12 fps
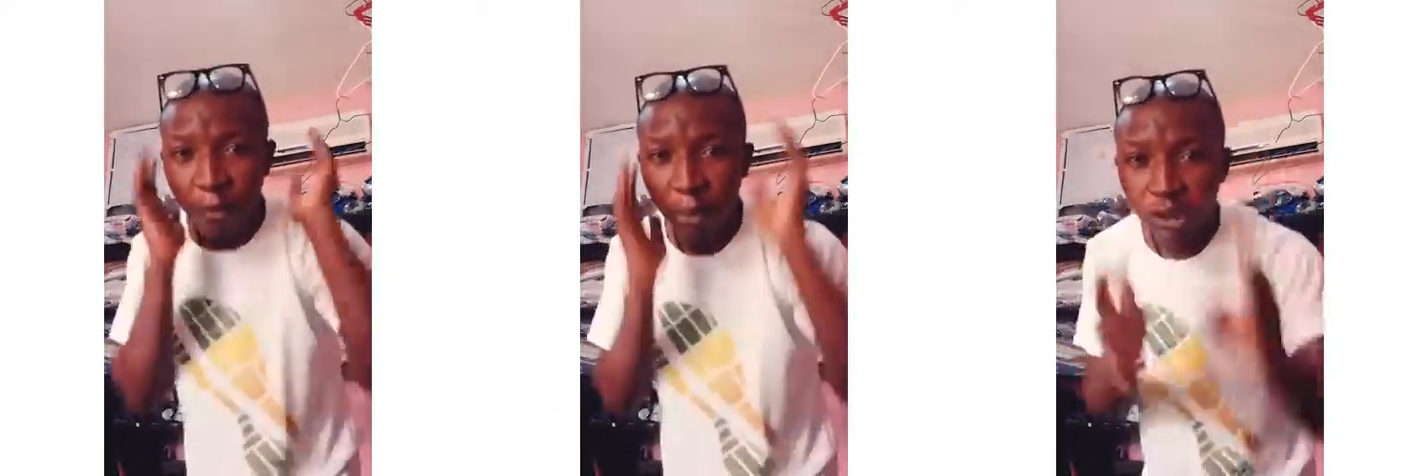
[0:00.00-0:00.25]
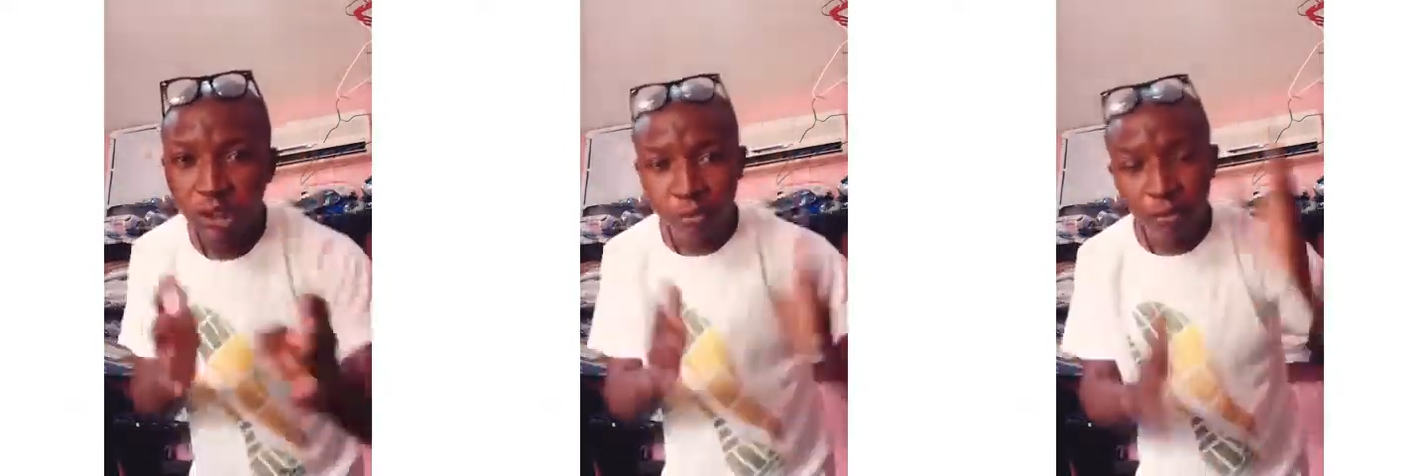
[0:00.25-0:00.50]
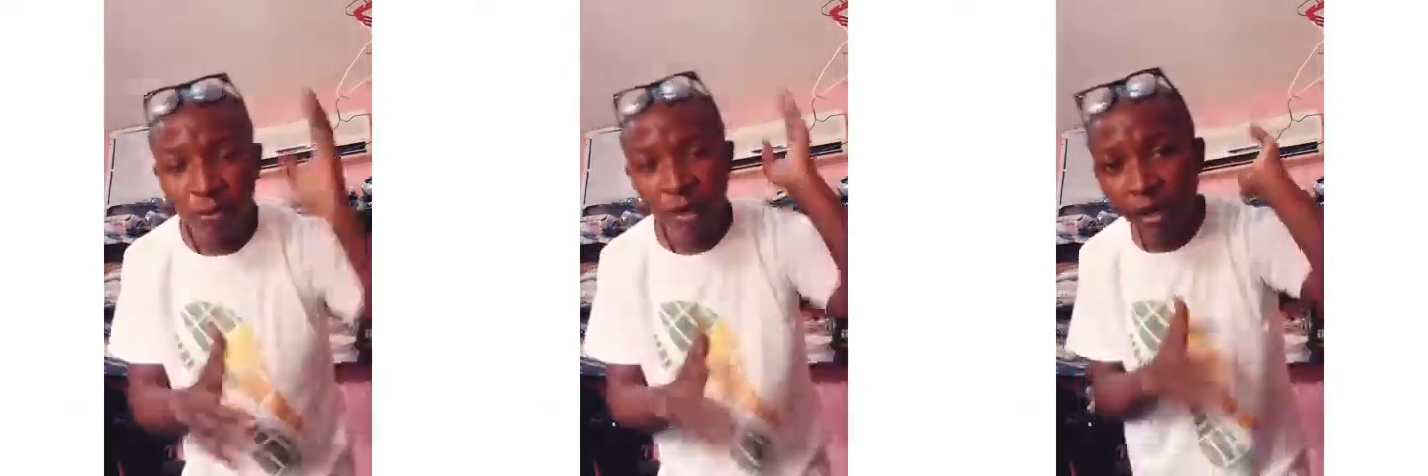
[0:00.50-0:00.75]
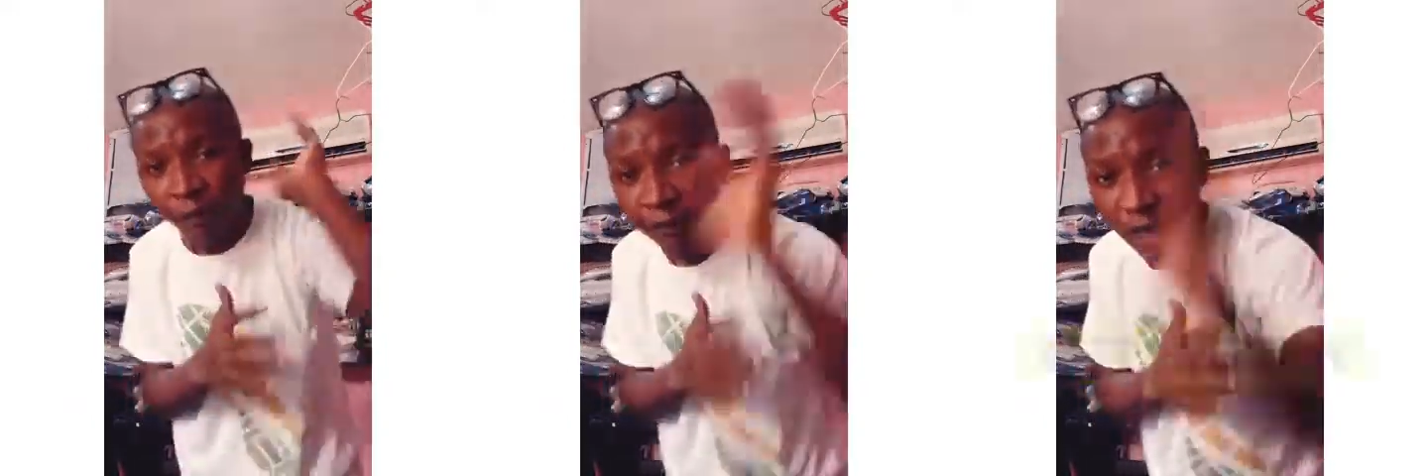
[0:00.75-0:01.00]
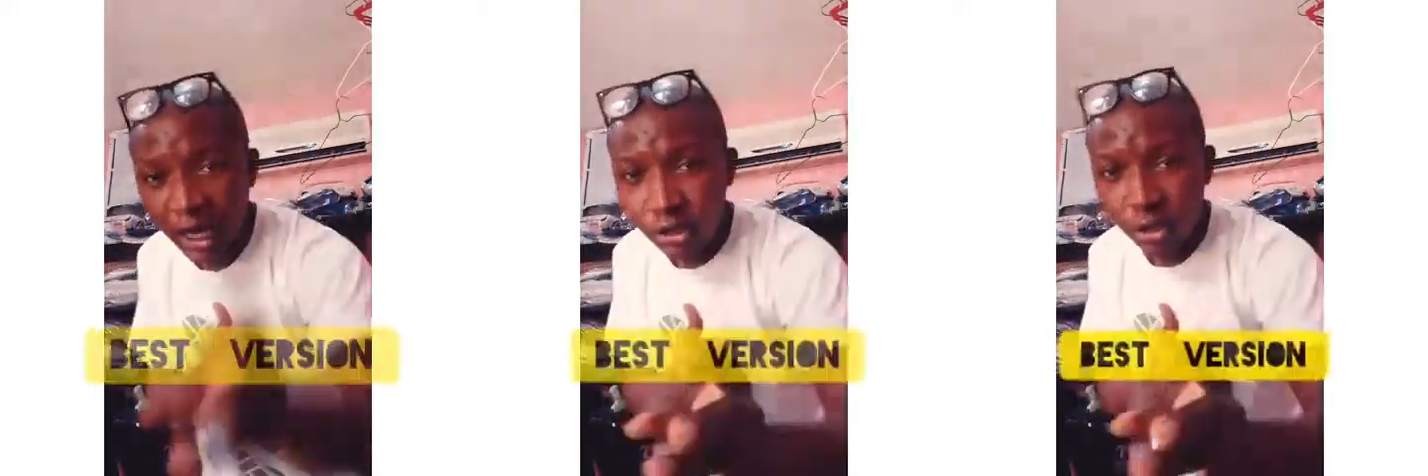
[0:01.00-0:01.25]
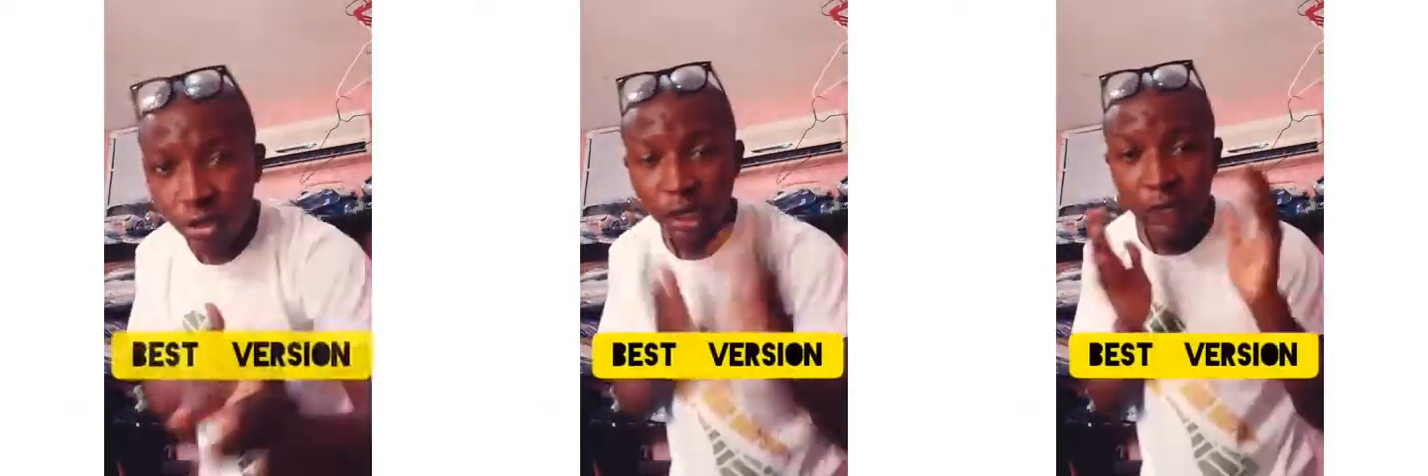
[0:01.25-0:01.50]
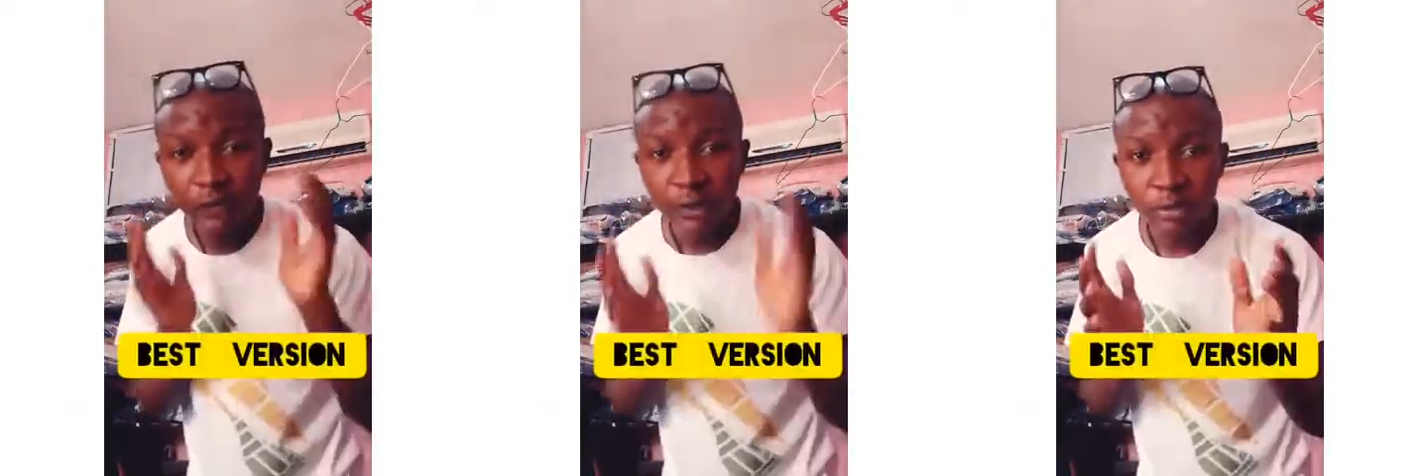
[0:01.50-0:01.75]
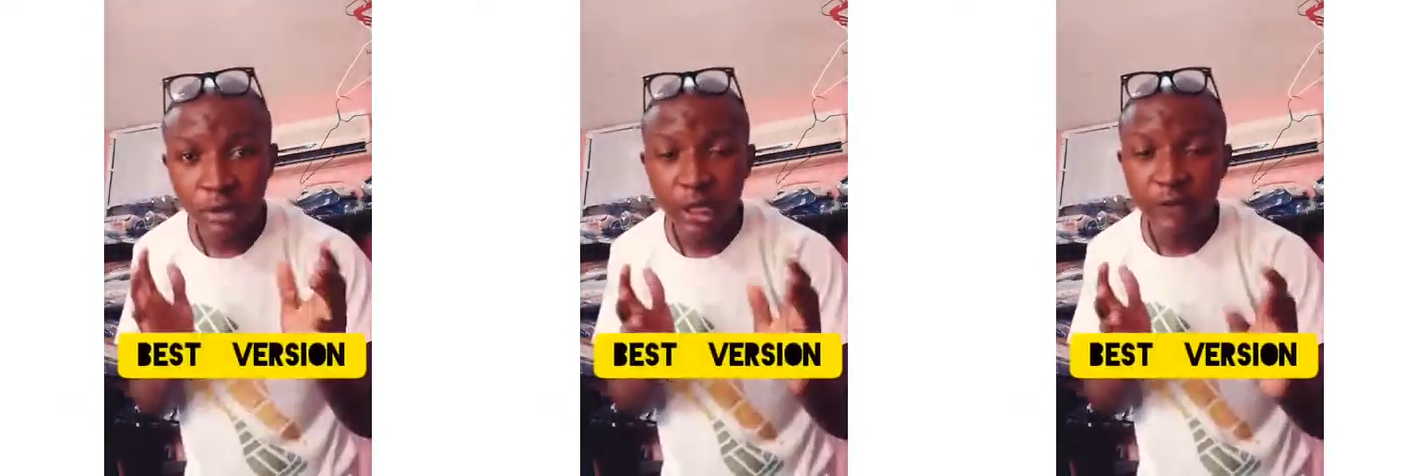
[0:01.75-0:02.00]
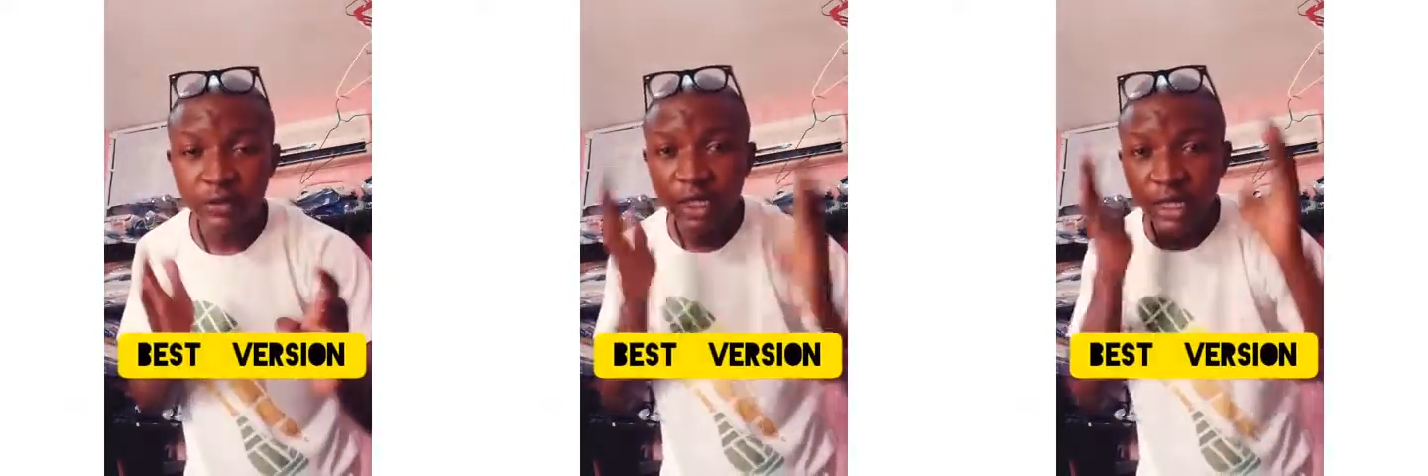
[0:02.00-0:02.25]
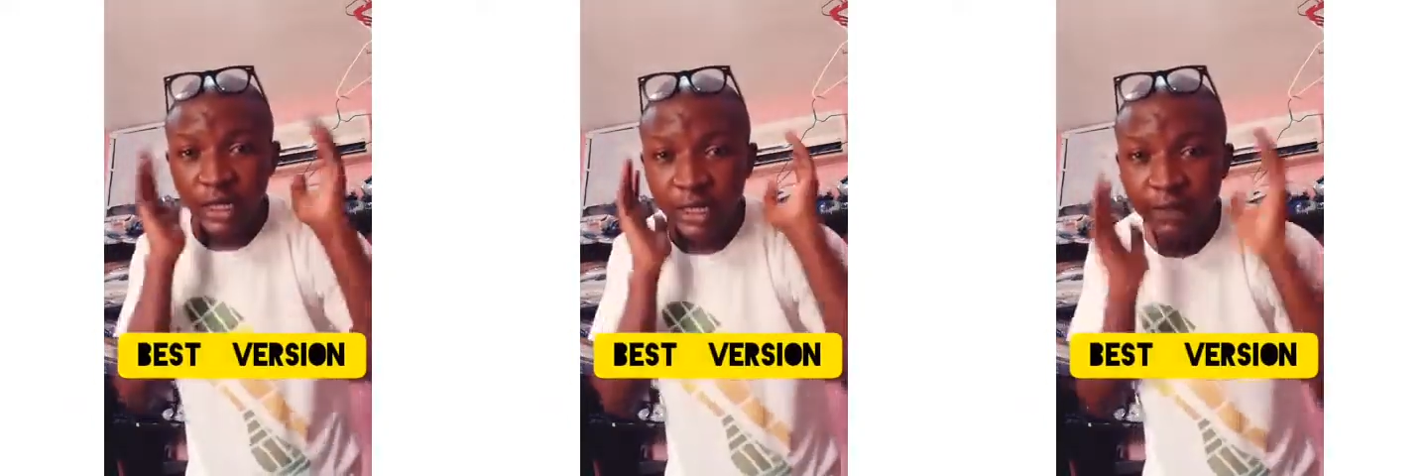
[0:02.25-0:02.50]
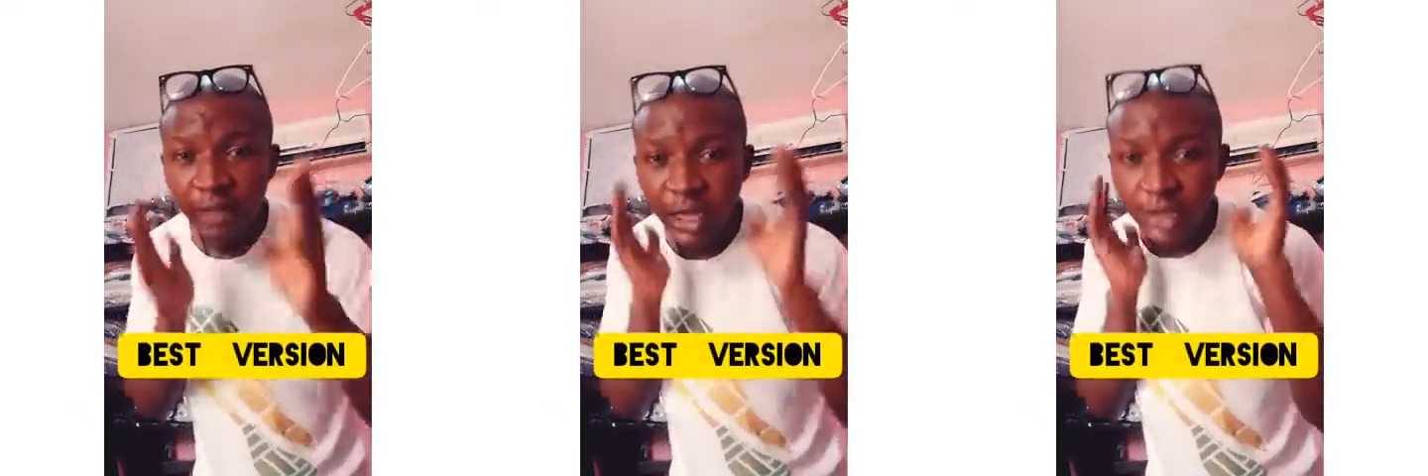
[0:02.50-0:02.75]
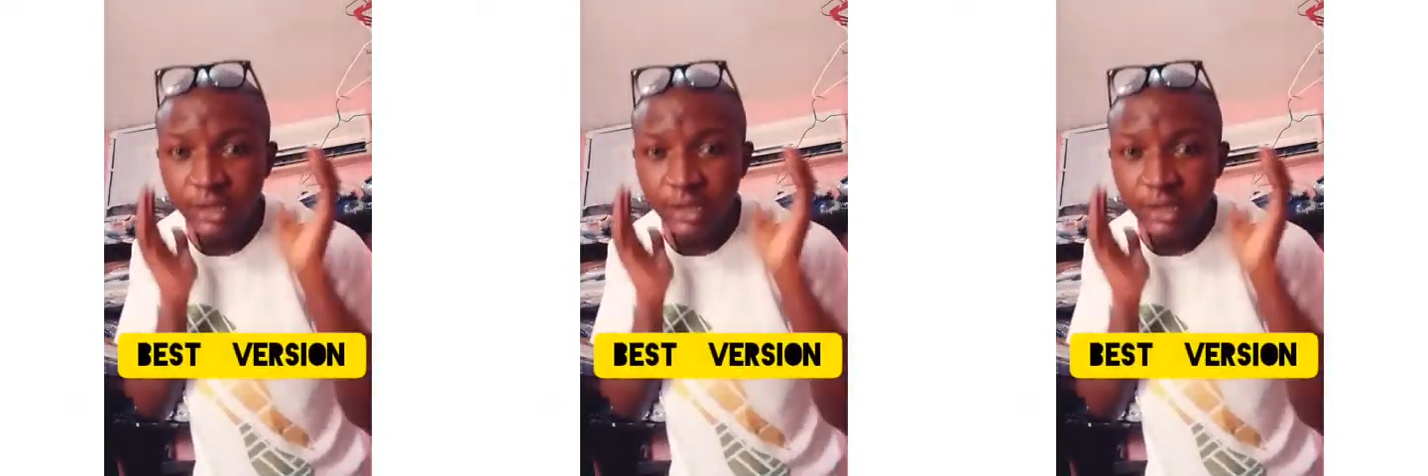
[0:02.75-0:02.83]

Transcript: possible version of themselves. If that